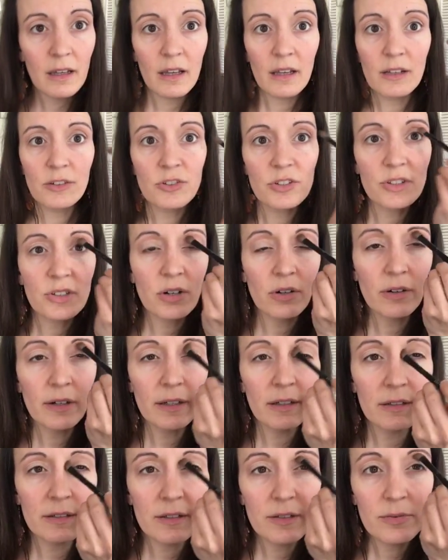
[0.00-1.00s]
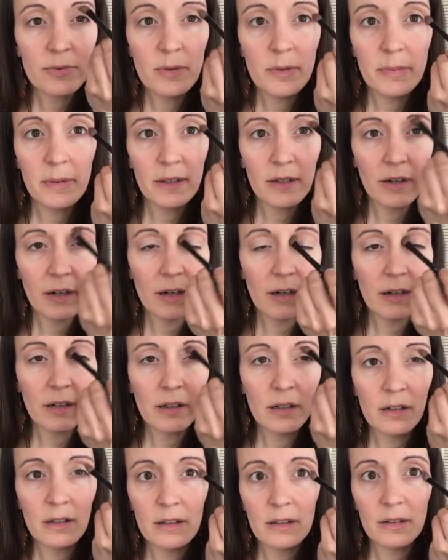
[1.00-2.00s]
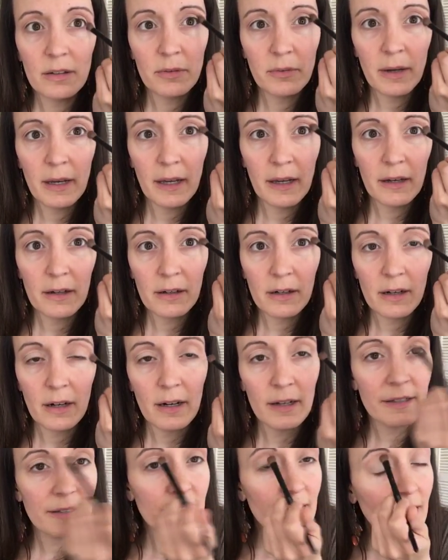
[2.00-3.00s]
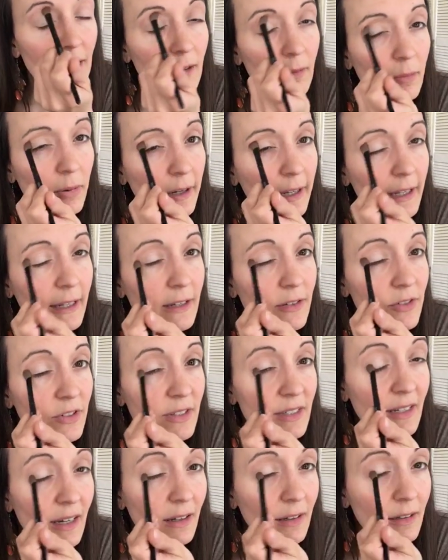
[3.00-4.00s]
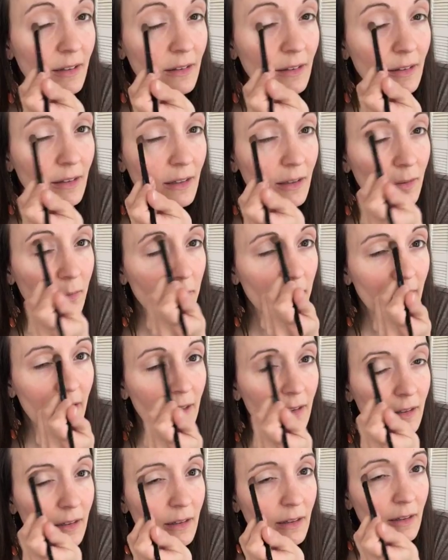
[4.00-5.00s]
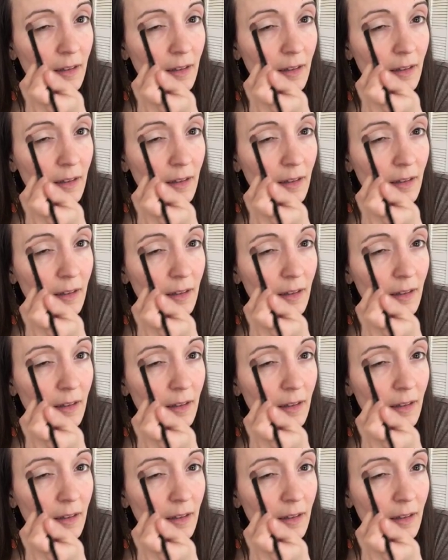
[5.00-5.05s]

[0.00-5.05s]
I'm just going, swooping all the way across here and bringing it just down a little bit.